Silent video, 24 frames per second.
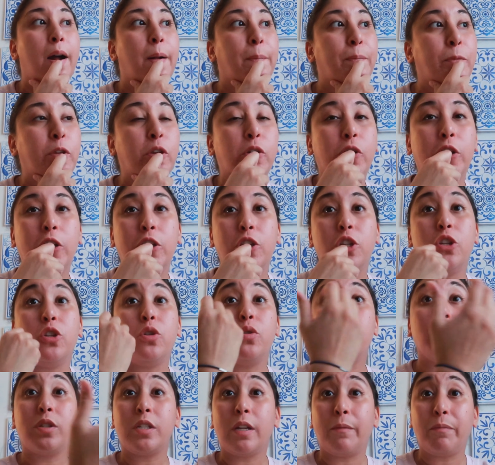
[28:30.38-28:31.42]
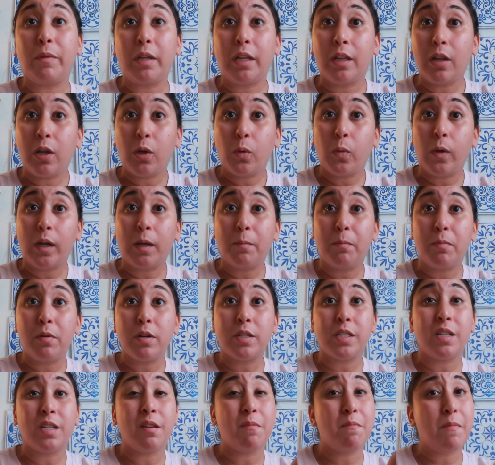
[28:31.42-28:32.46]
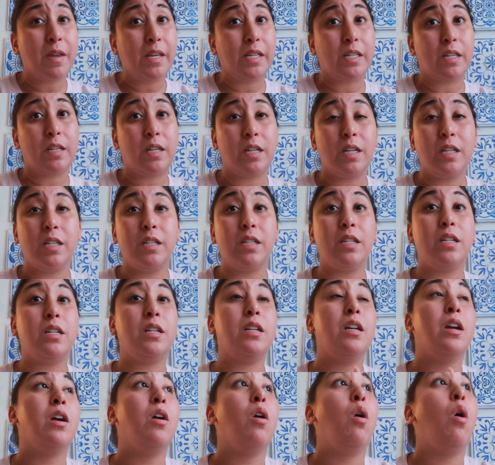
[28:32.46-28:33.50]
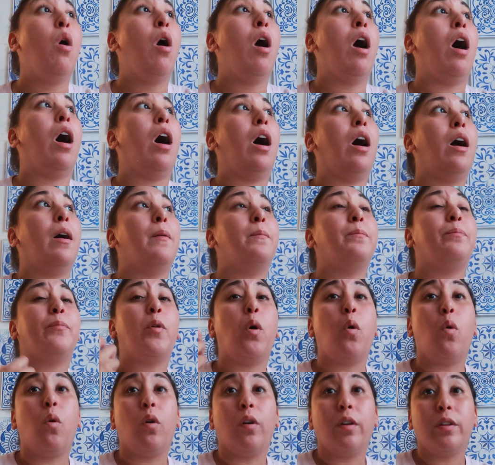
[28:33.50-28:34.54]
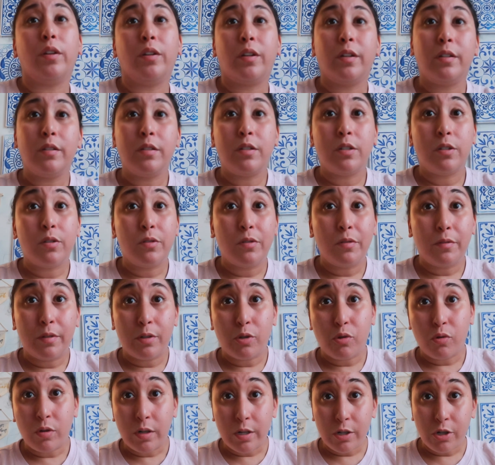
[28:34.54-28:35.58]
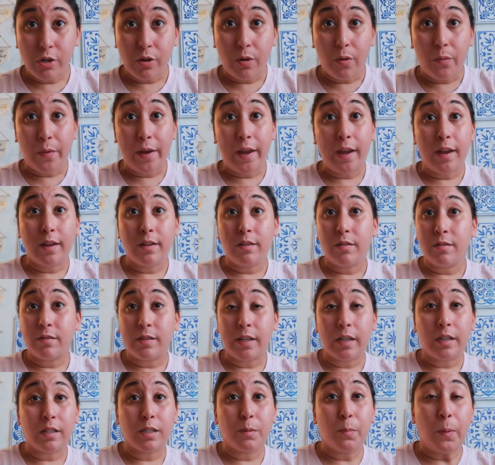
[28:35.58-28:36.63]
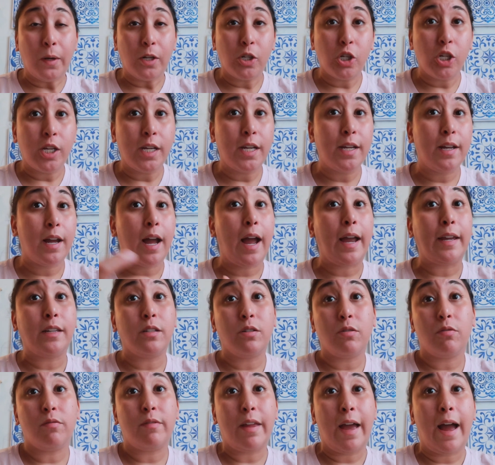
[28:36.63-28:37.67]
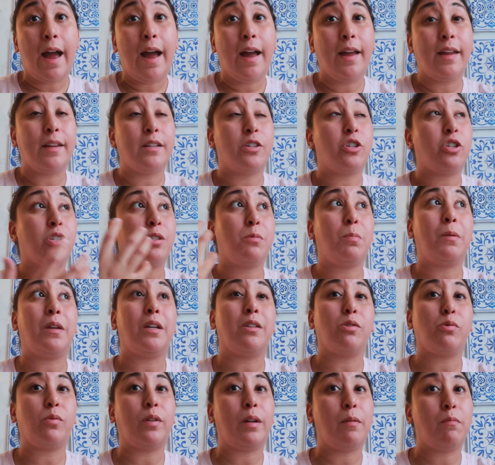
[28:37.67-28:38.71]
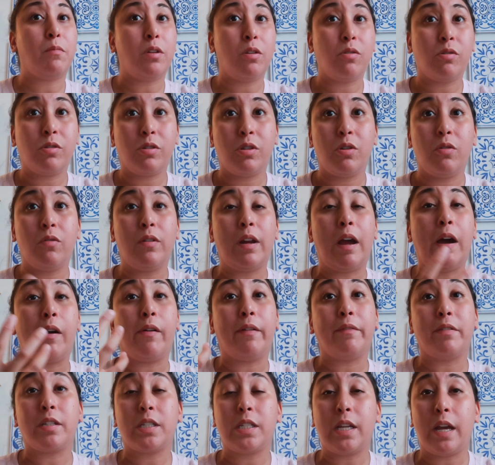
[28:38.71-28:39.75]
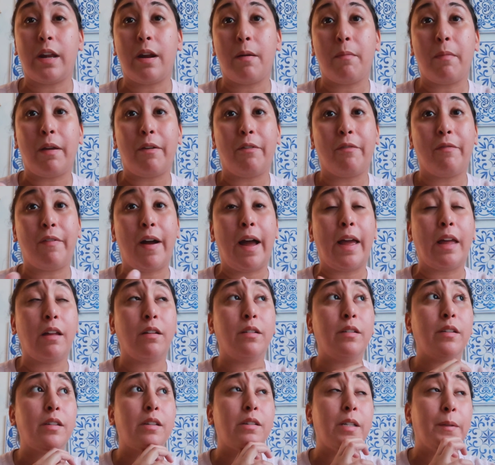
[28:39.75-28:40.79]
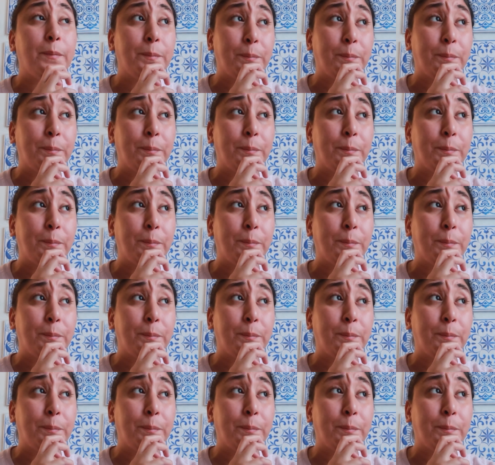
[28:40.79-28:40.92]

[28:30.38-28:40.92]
You can use something like QuickBooks, it makes it easy, or you can do the traditional way and use like a spreadsheet. I do that. It's just because what I'm used to and how I've set up my files.